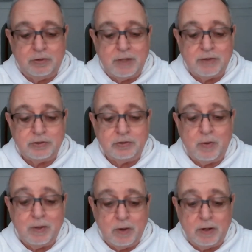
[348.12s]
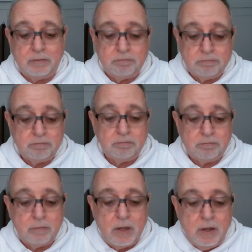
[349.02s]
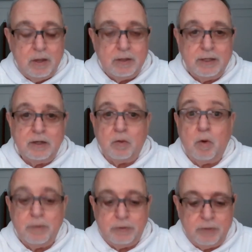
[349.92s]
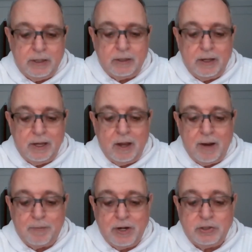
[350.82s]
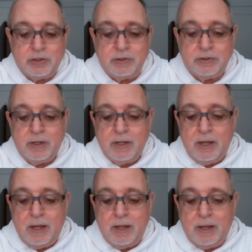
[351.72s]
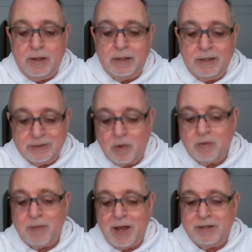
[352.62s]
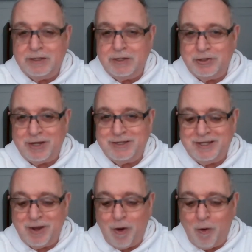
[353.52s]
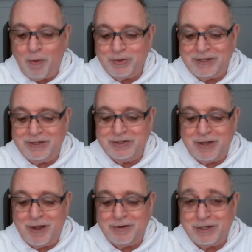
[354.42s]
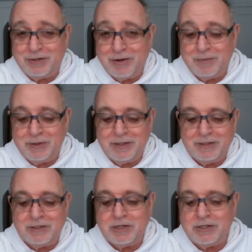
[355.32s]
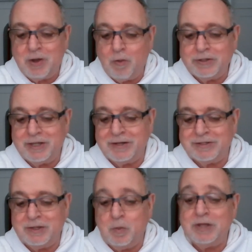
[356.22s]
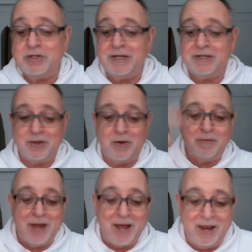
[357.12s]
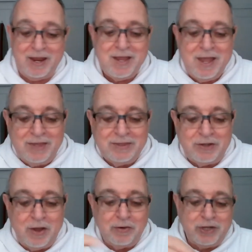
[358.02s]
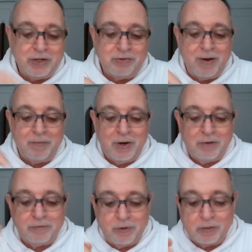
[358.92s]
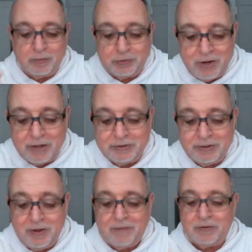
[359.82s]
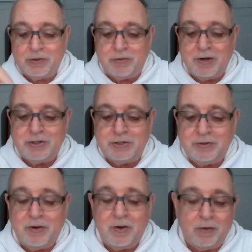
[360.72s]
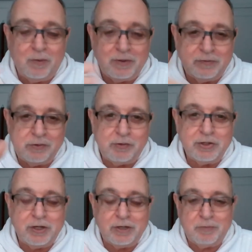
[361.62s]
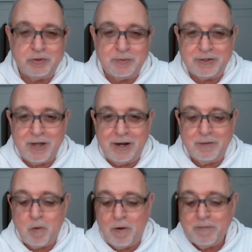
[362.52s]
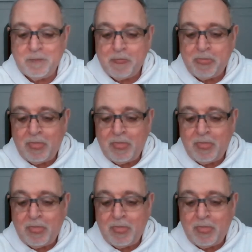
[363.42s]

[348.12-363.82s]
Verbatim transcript: 2021. Then the uh, Wollman Rink uh, Operations uh, is owned by DJT Holdings, Donald J. Trump, you think? DJT Holdings LLC, which is owned by the Donald J. Trump Revocable Trust for the duration, or was for the duration, I presume it's not anymore,